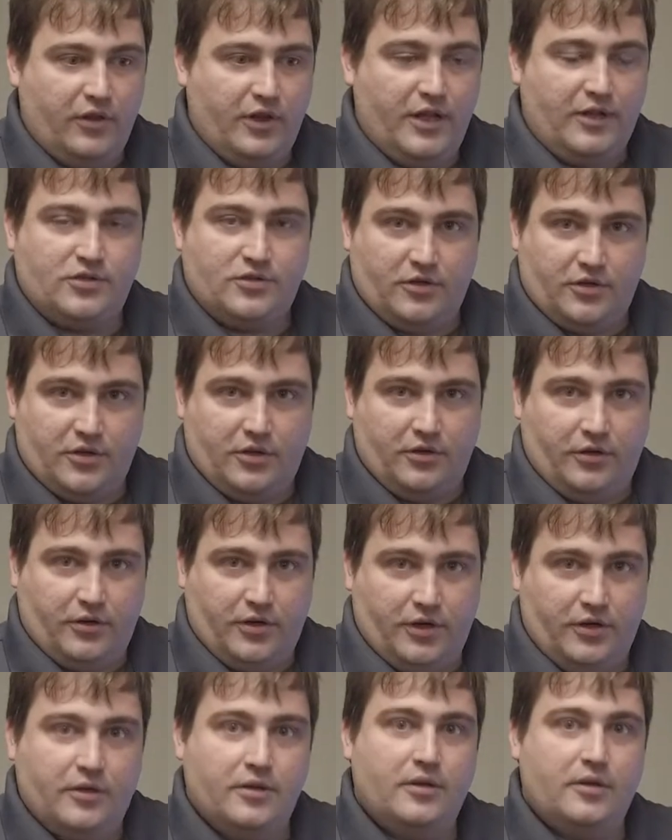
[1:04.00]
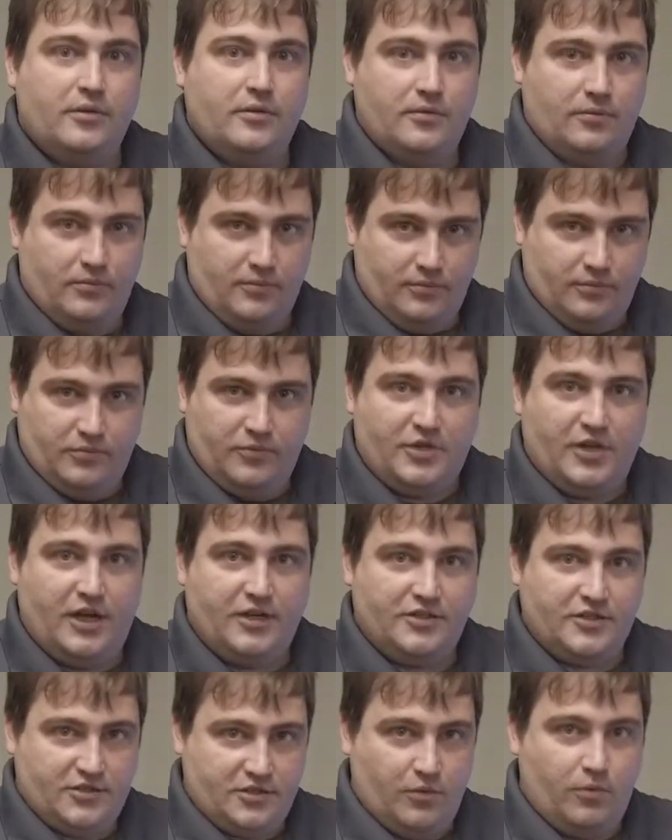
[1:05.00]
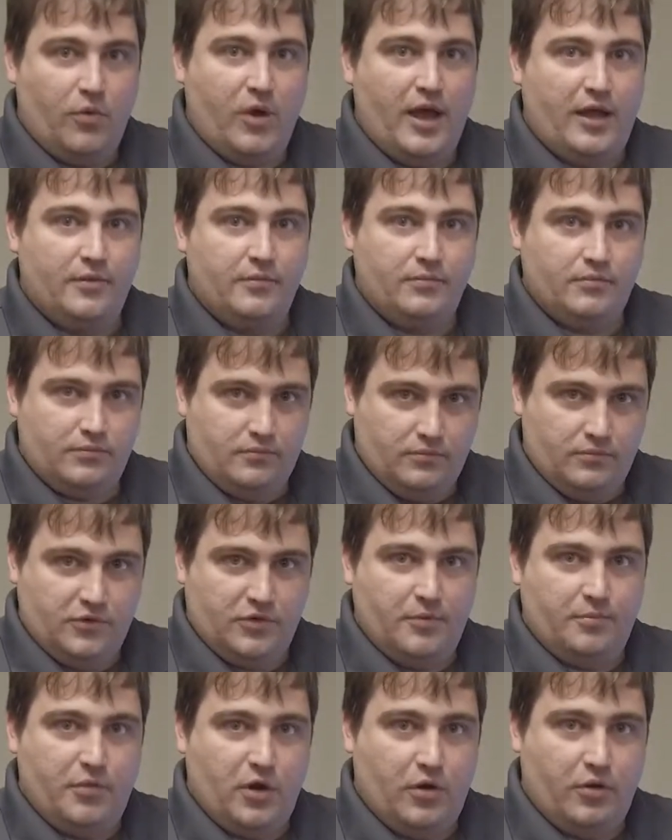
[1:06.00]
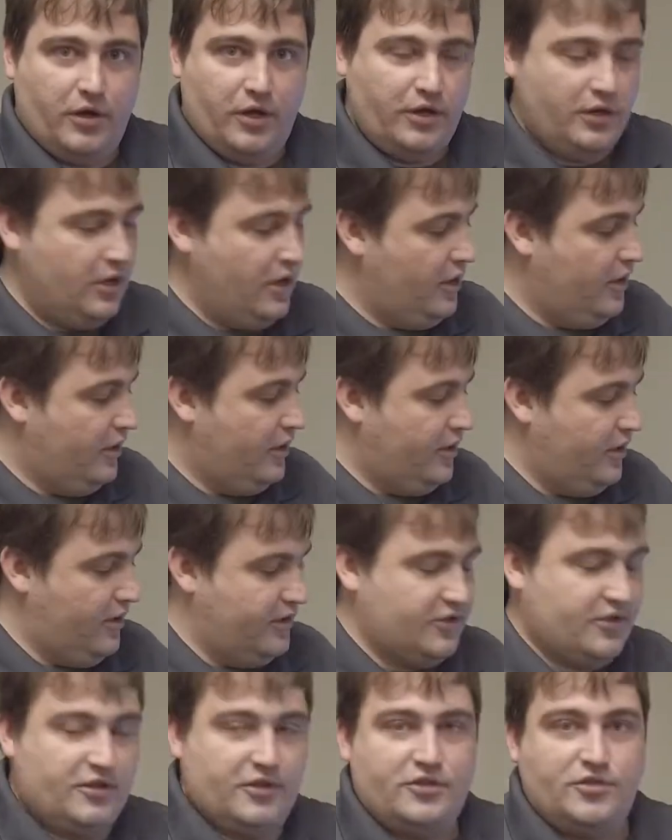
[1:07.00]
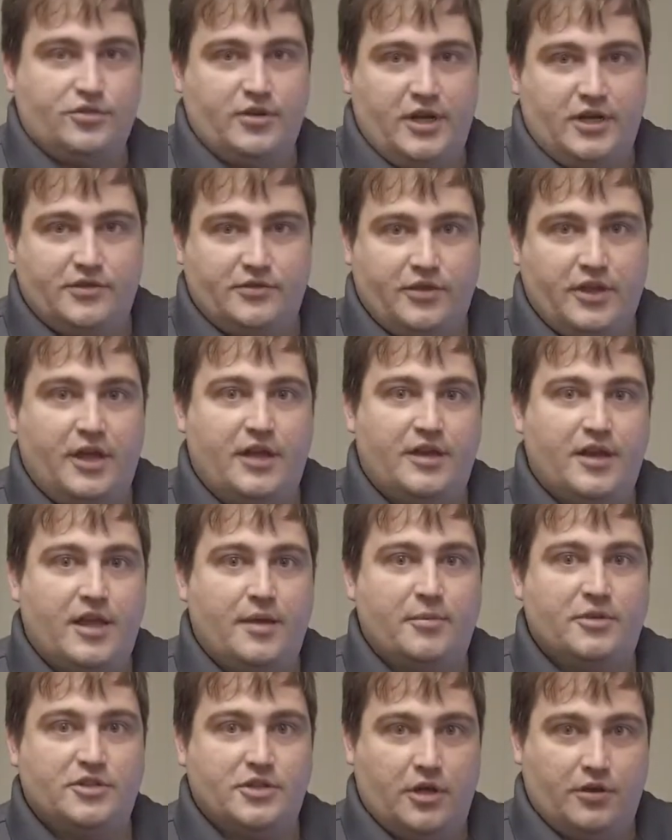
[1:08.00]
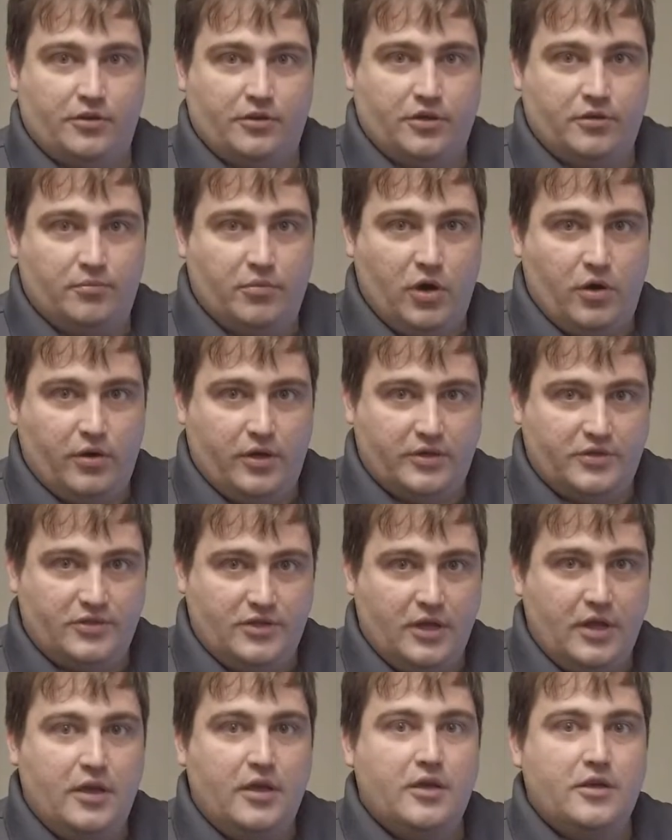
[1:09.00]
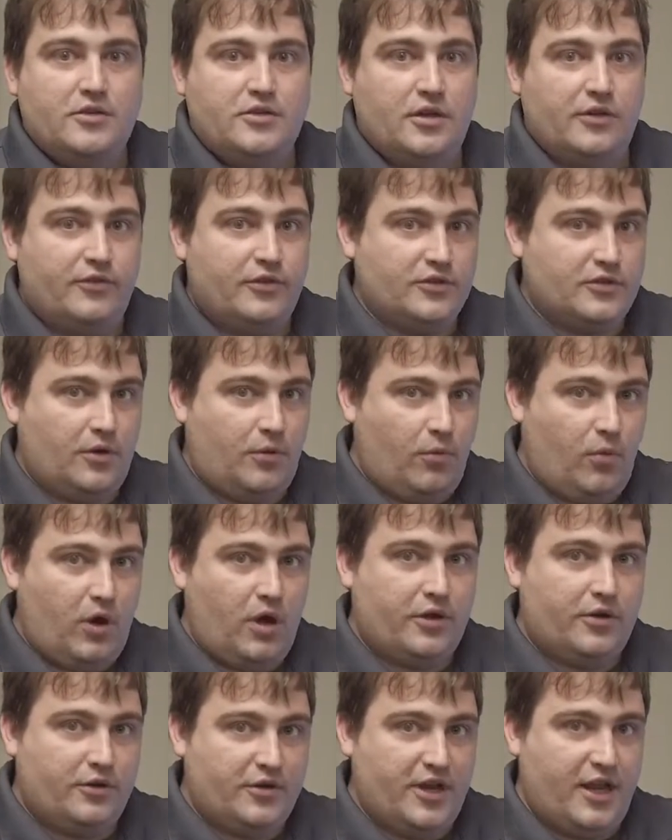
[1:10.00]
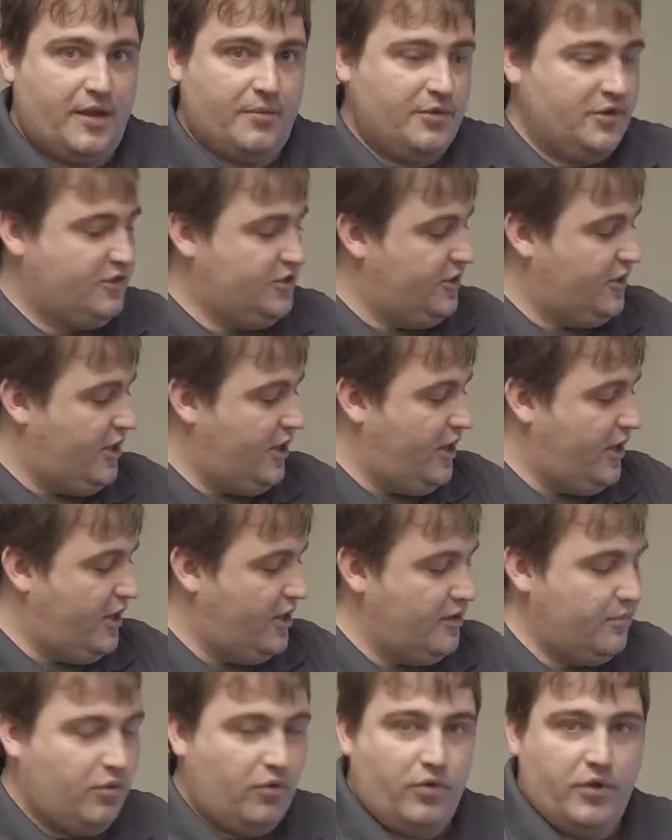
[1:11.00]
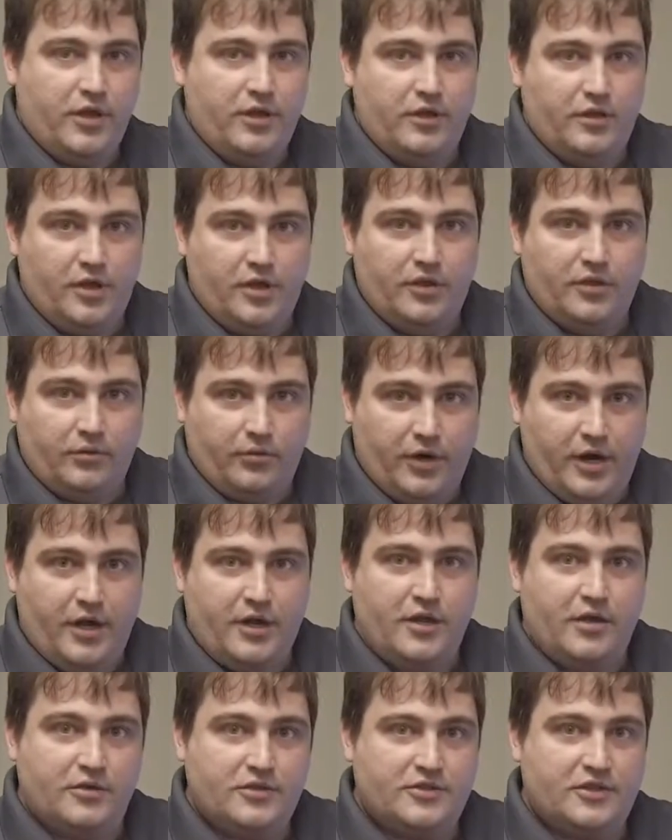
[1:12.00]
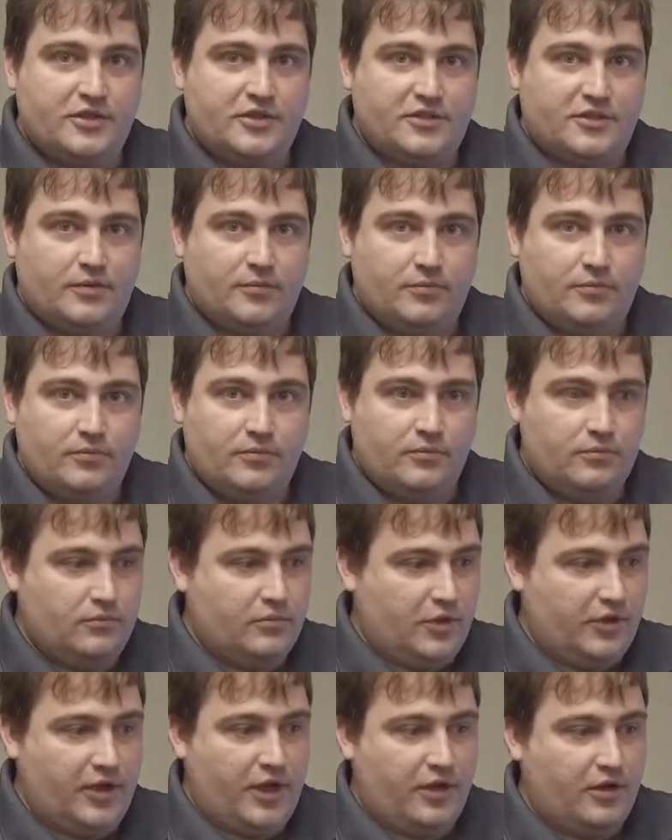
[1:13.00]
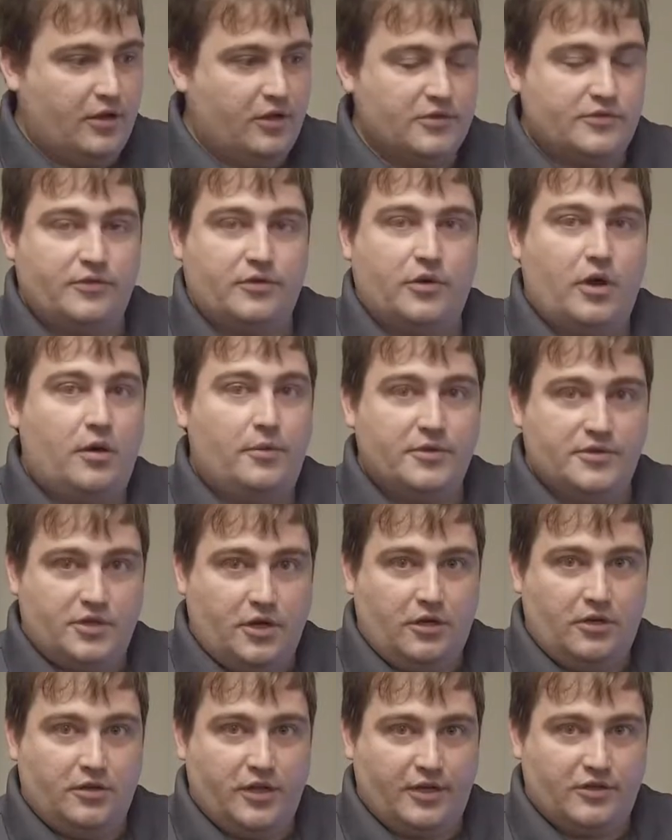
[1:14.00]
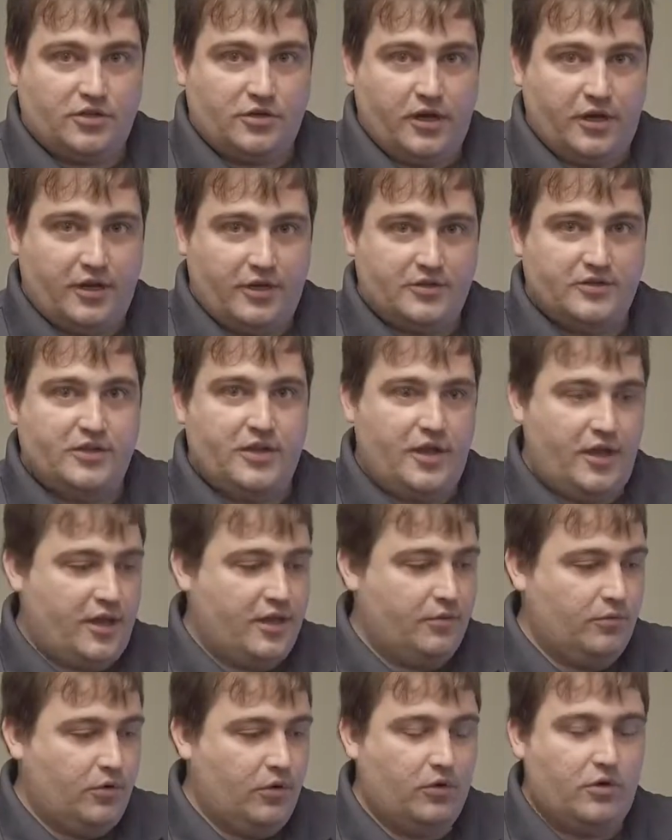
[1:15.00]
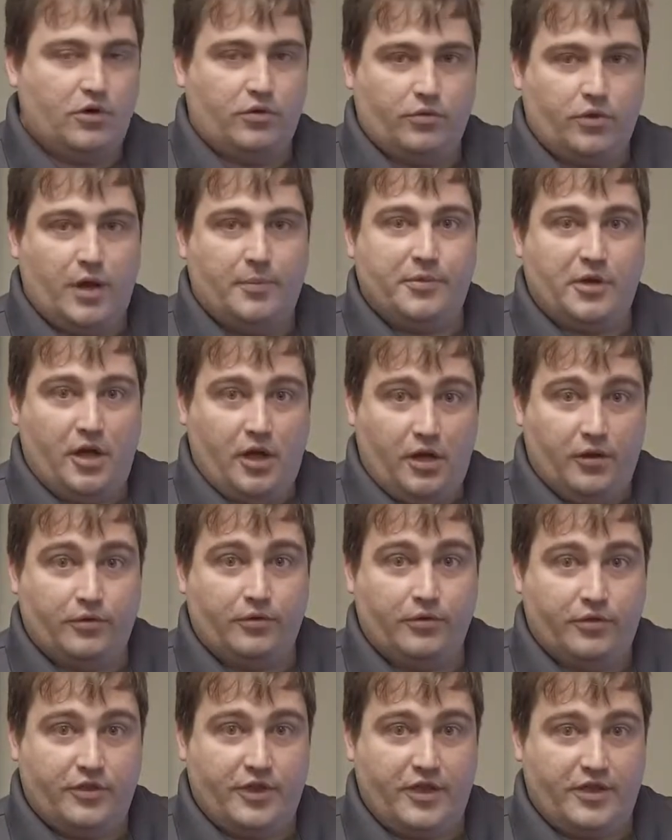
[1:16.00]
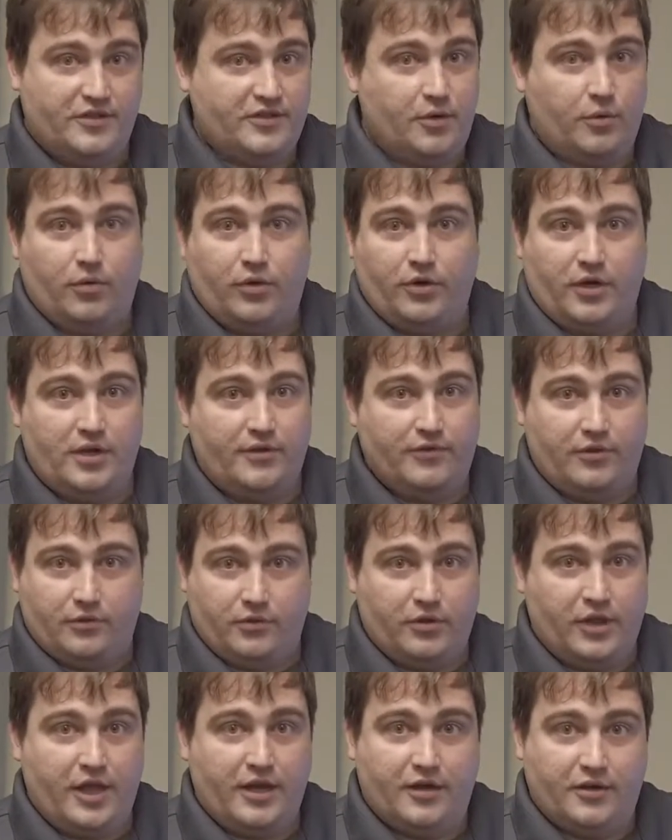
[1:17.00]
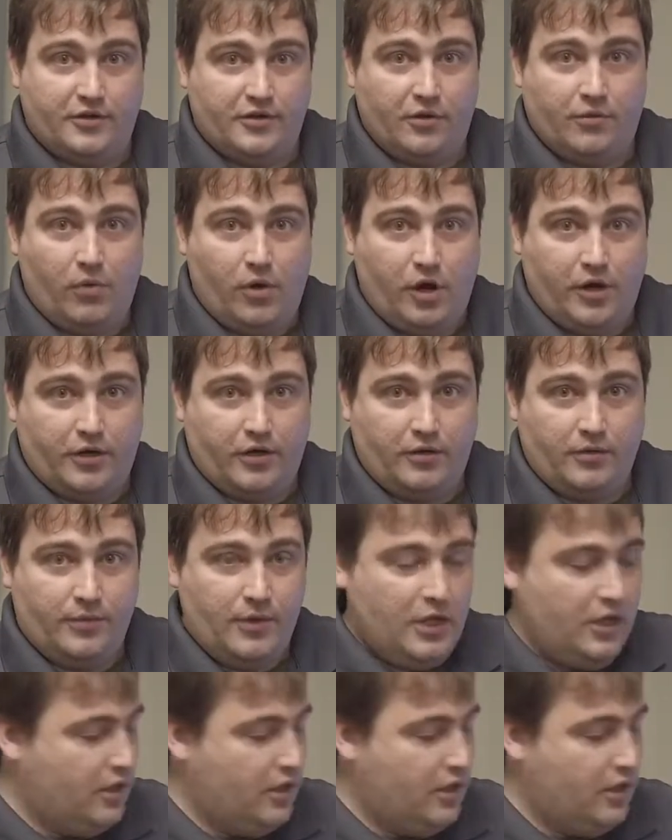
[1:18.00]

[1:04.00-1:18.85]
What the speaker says: the electric current touches a wet component, it's going to transfer that and damage other components. So if there's a water damage any point in the radio system, and that goes for almost all electronics, it will corrupt other things that weren't even related to the water.